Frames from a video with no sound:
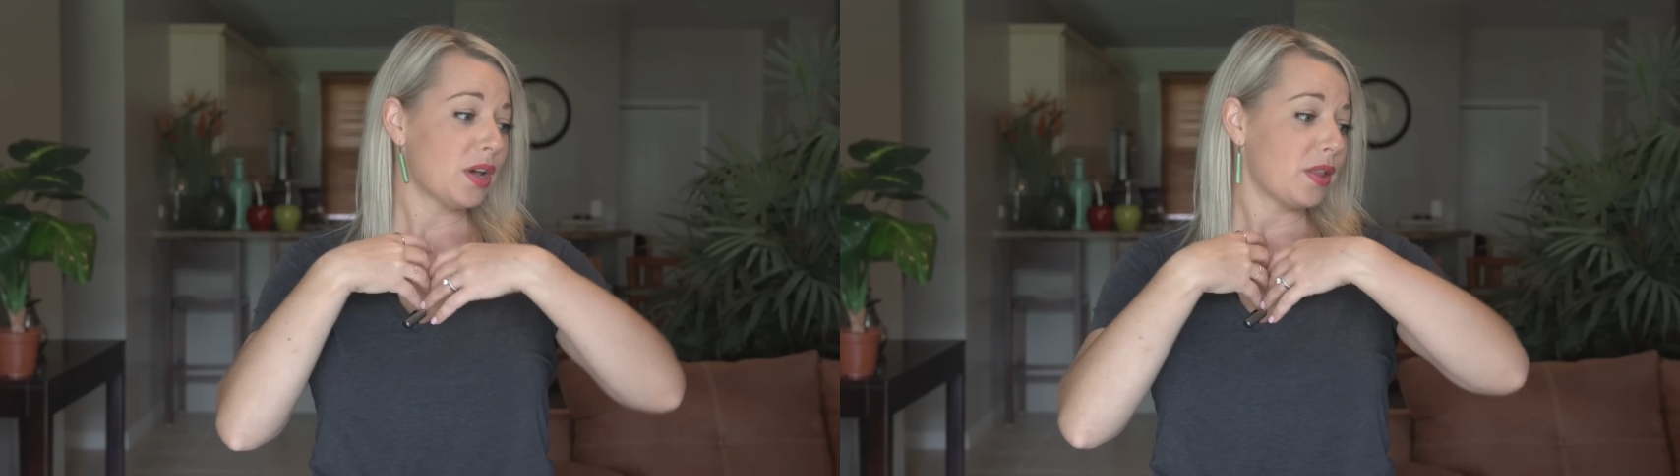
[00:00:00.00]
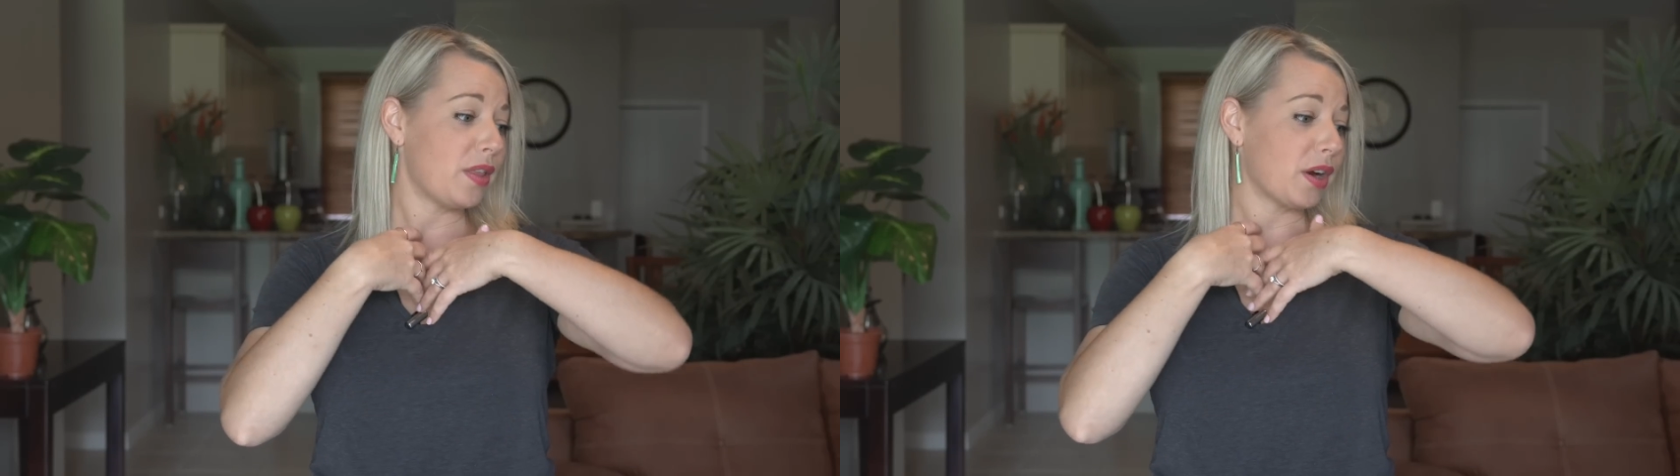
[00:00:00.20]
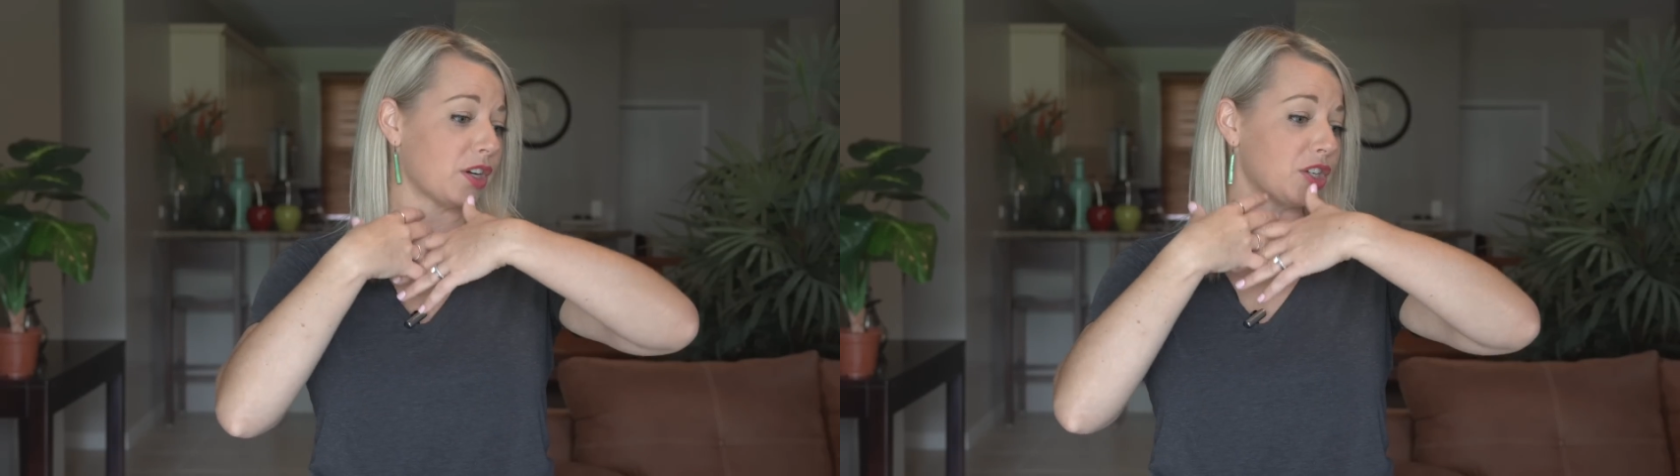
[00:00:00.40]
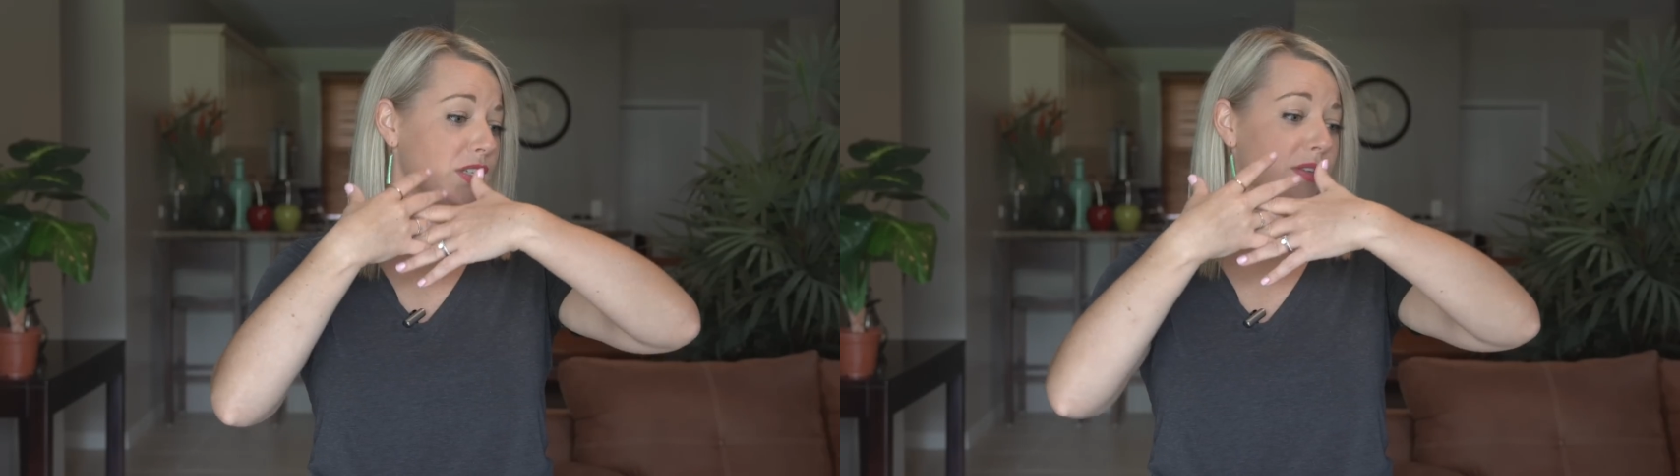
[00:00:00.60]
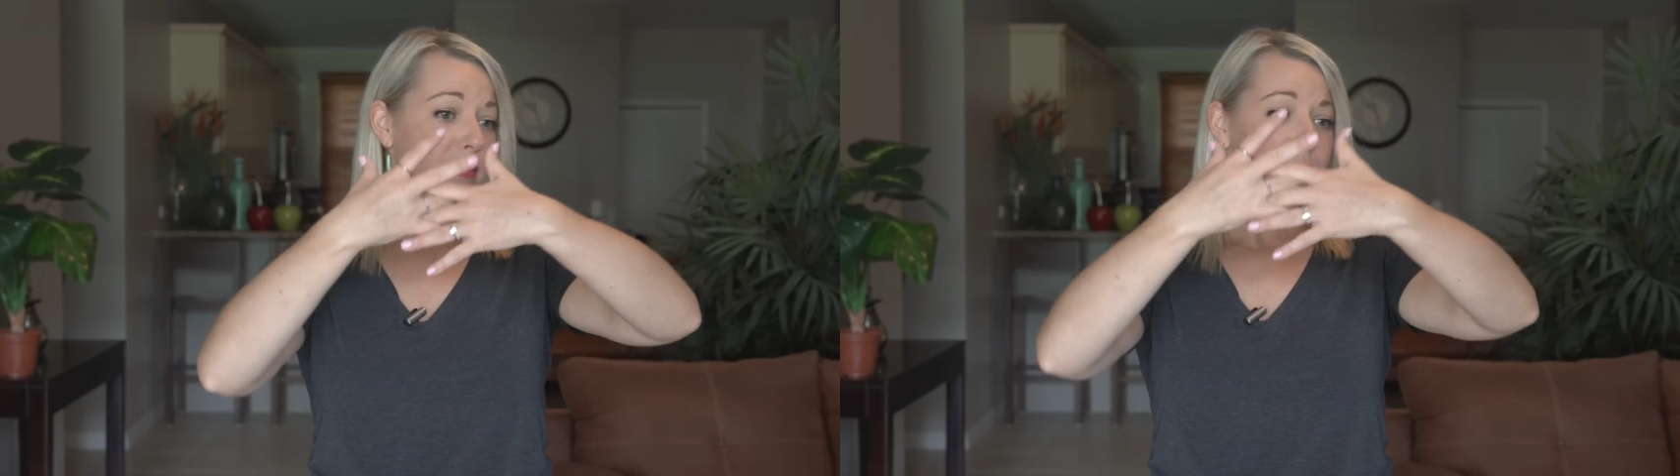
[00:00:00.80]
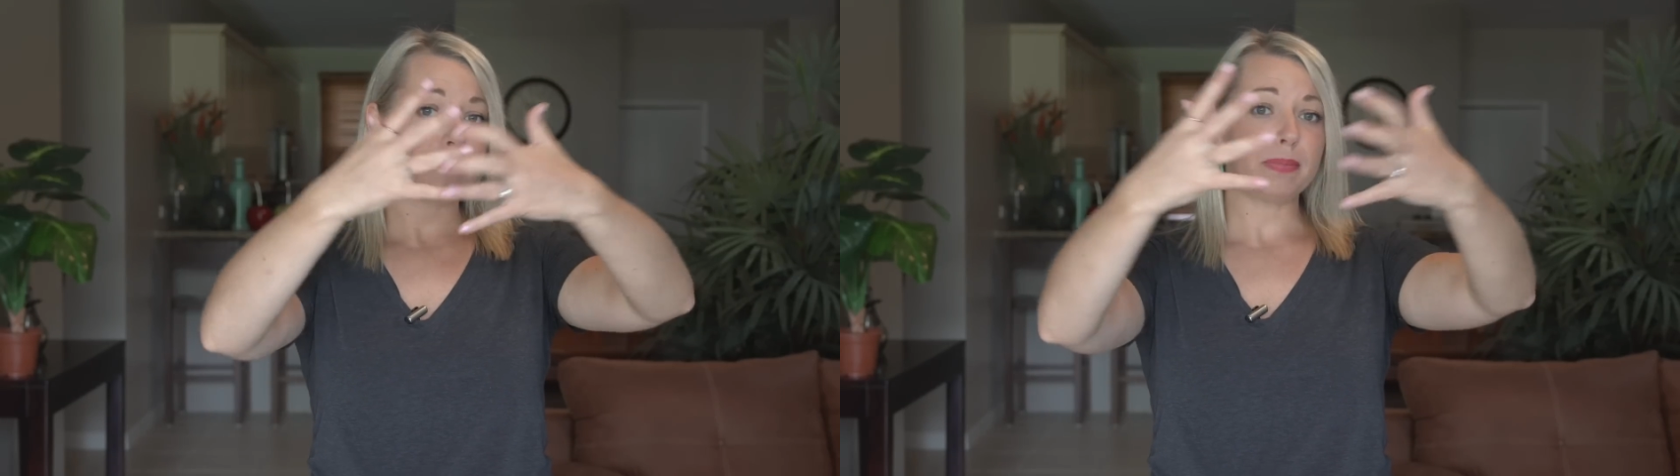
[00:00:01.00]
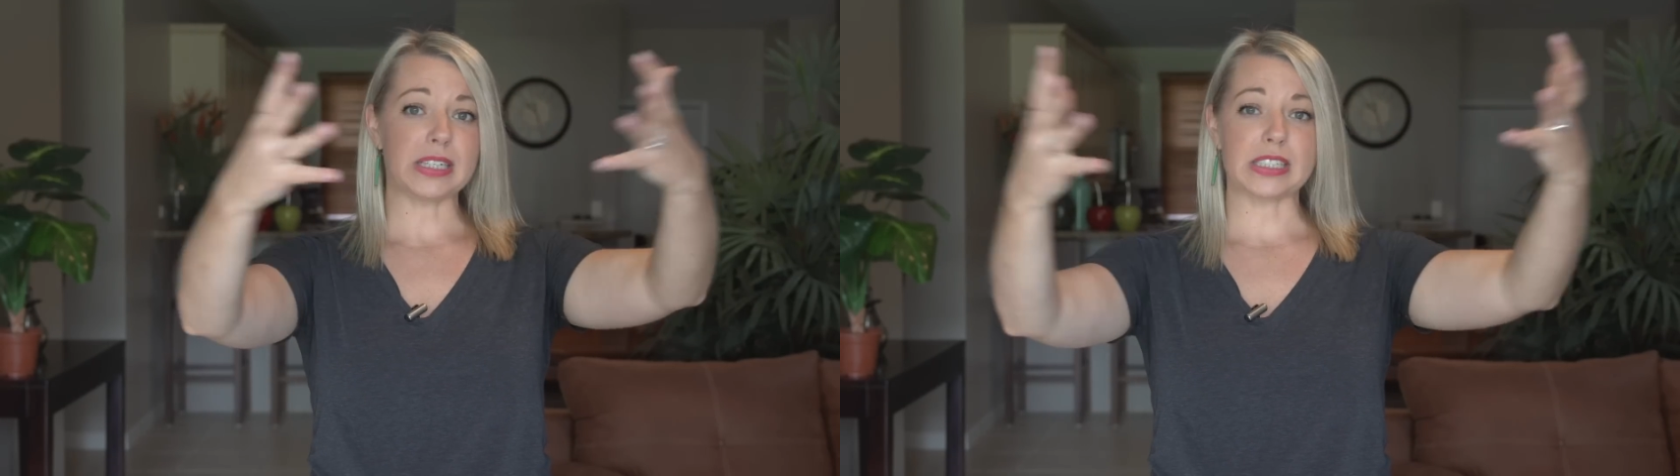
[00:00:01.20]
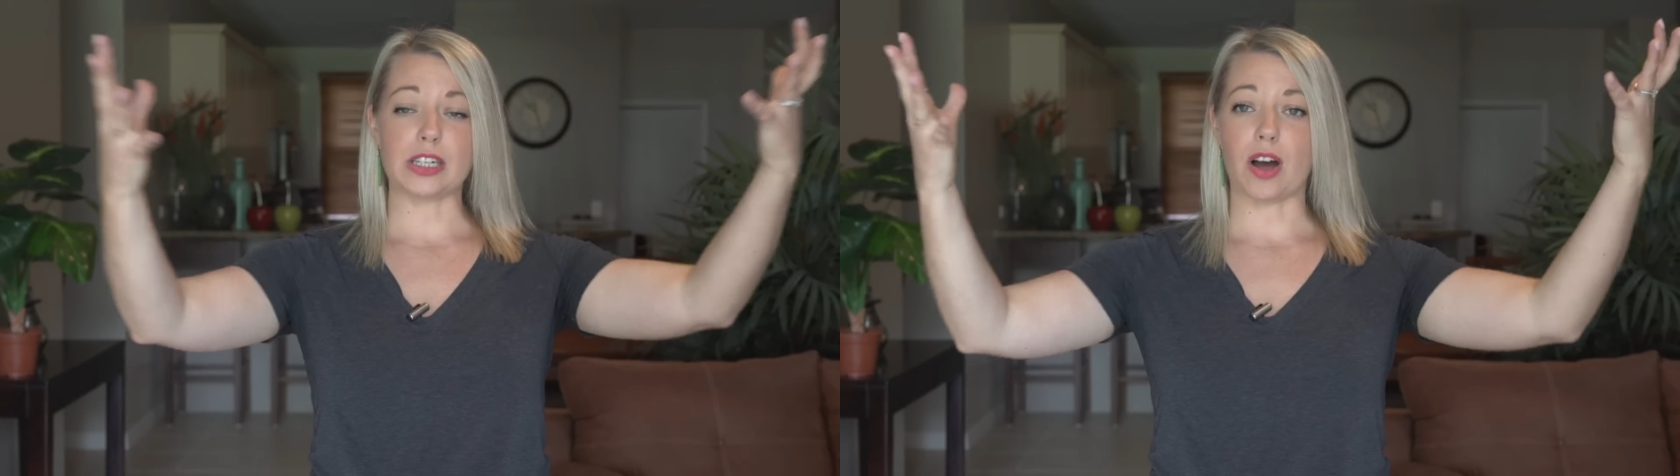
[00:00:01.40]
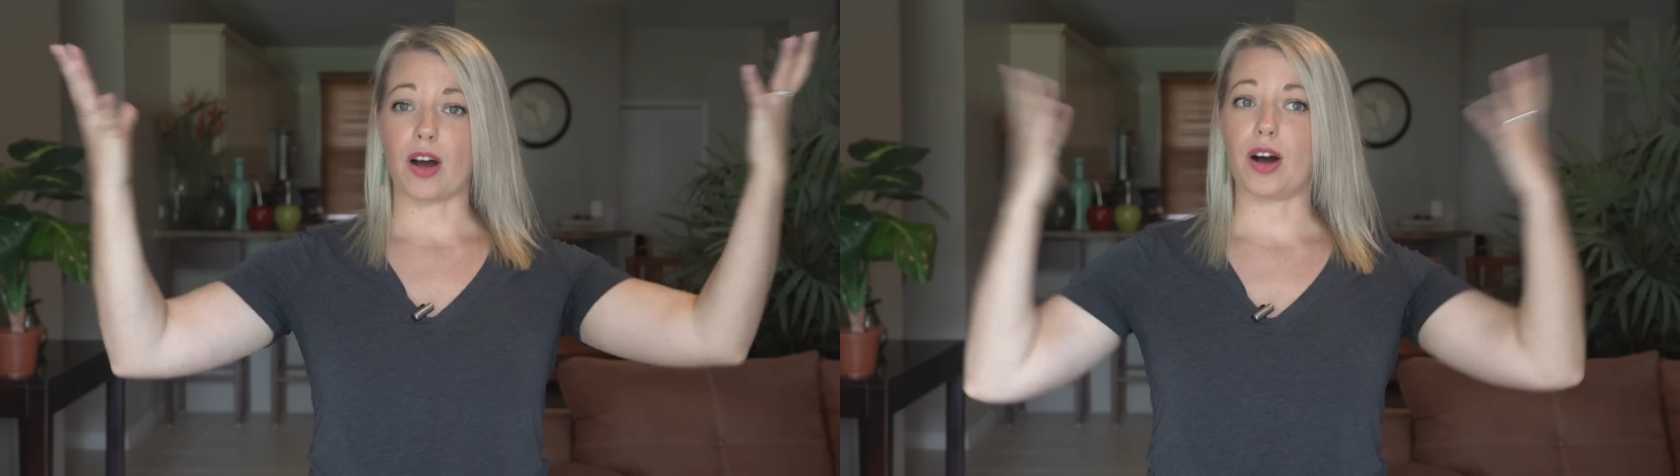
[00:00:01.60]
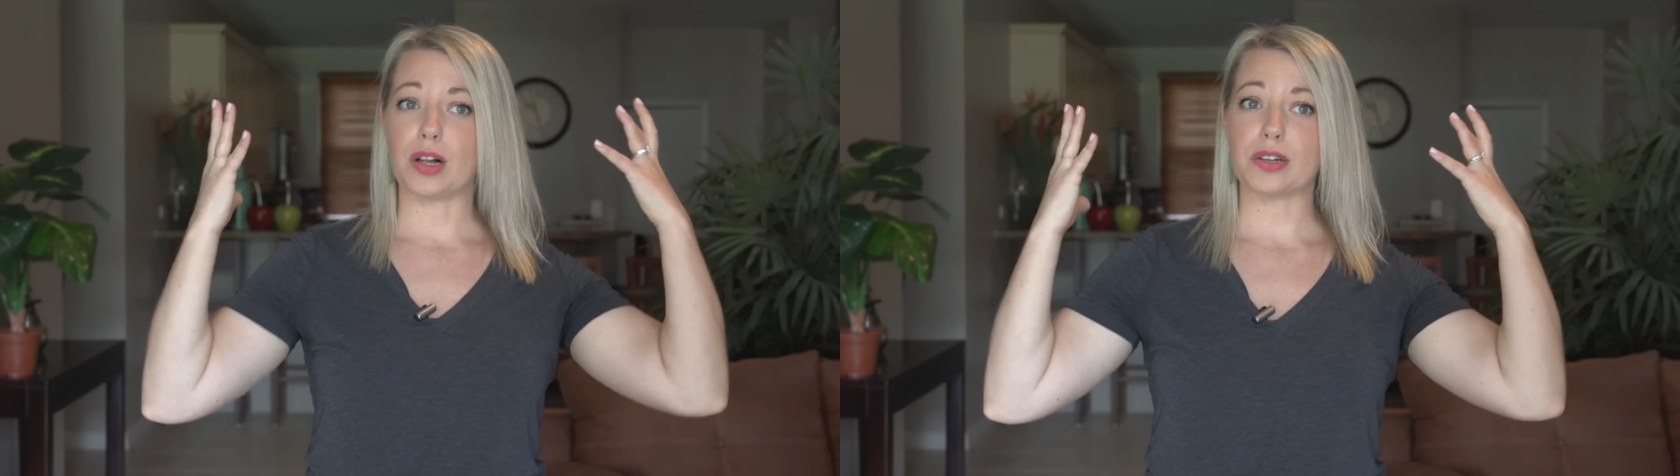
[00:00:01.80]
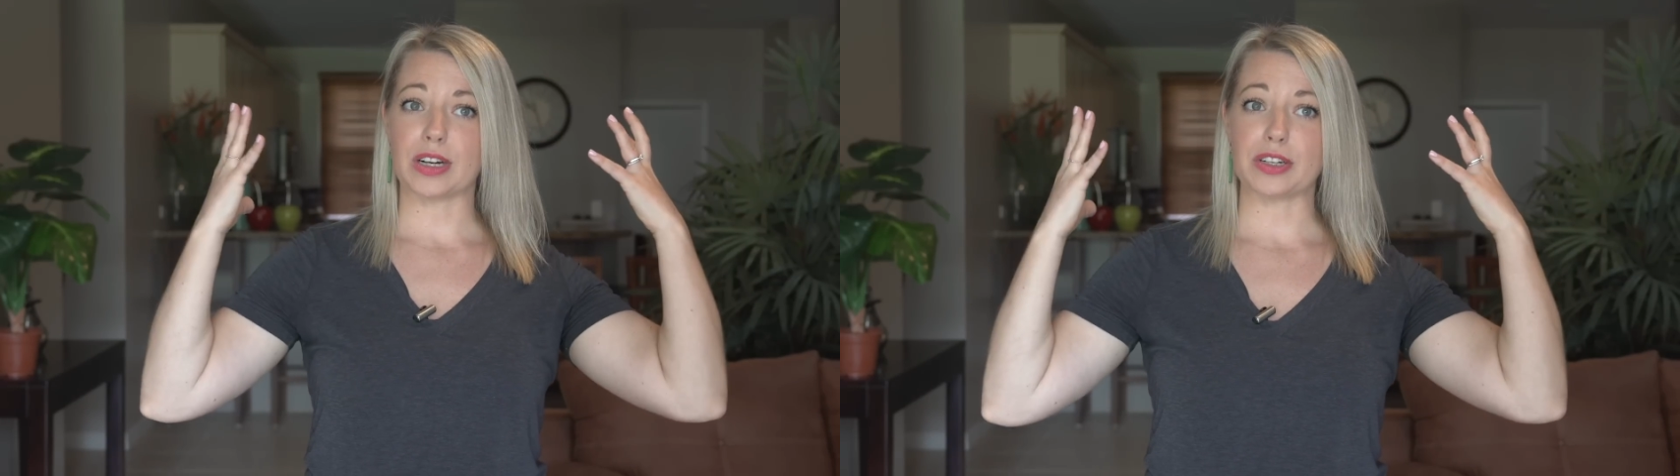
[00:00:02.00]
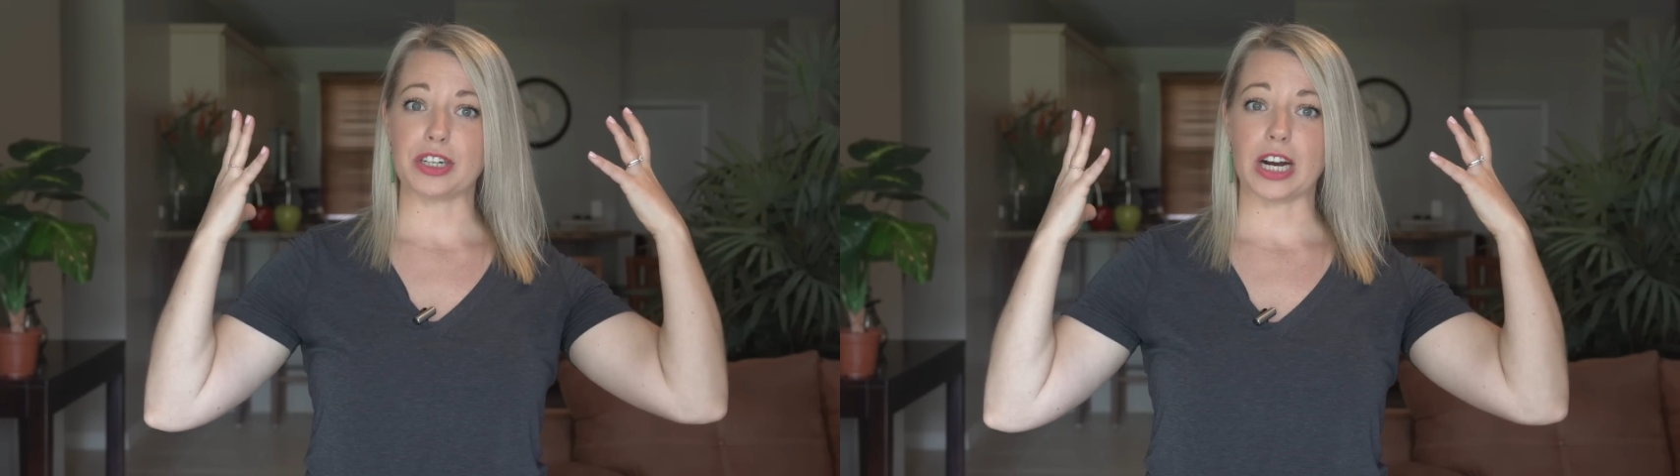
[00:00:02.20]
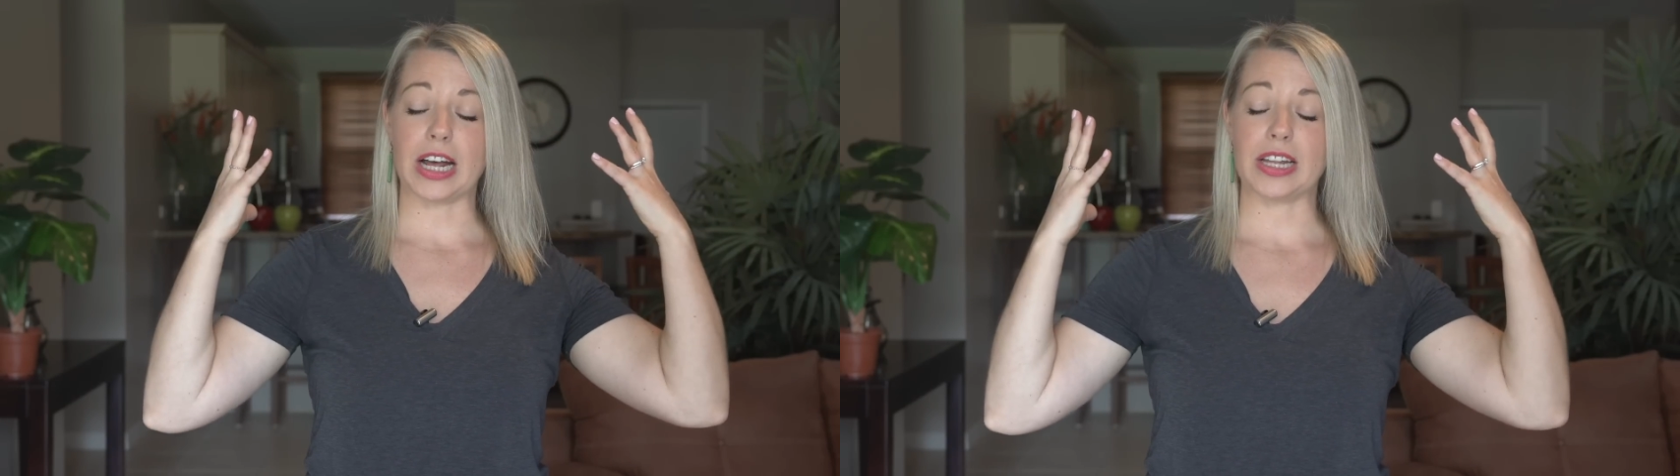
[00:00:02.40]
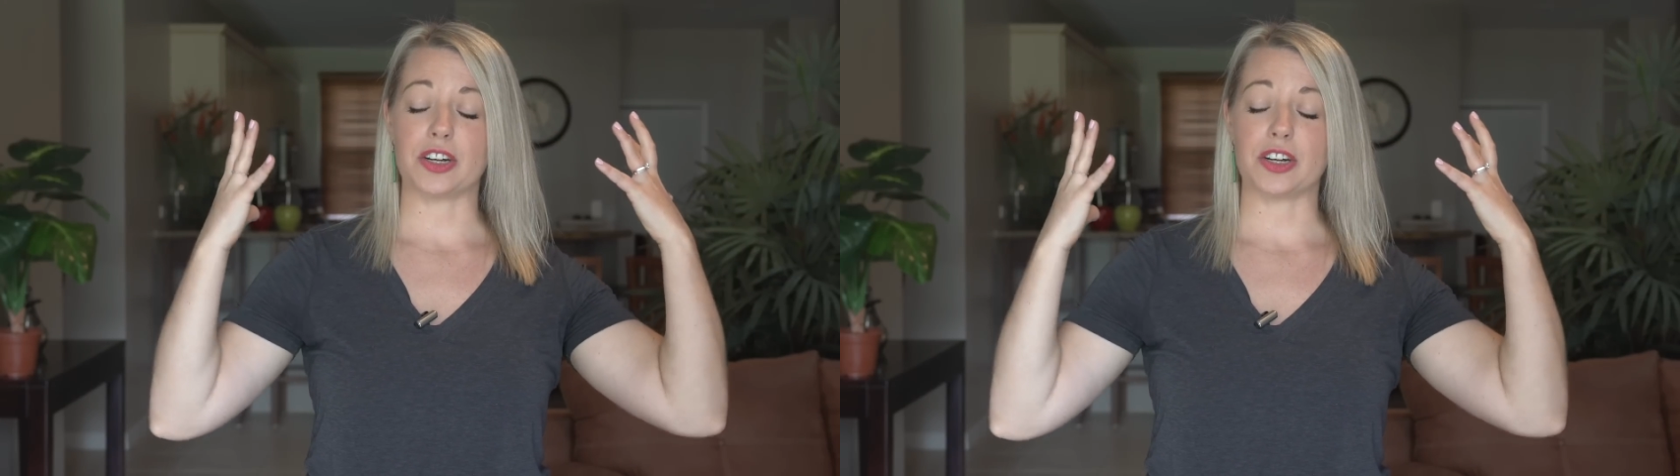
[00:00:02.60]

they're just buzzing all around your head,